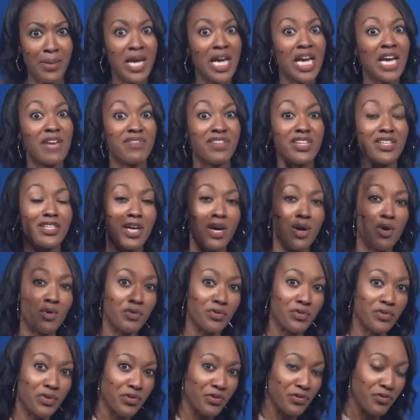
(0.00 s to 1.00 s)
If you don't,
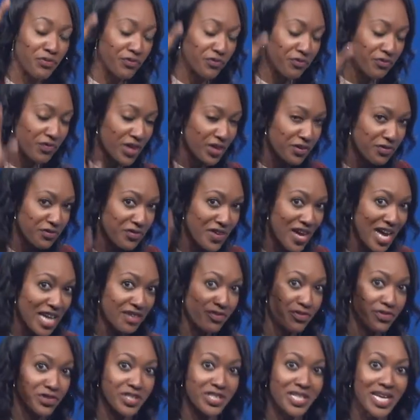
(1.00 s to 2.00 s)
Fun fact
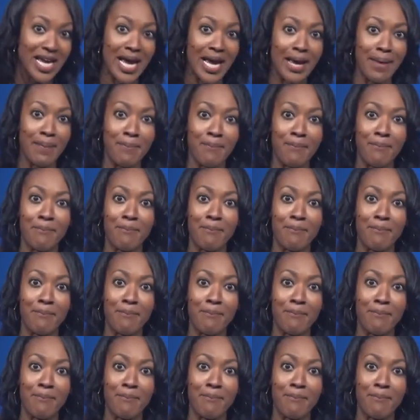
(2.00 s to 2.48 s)
for the day.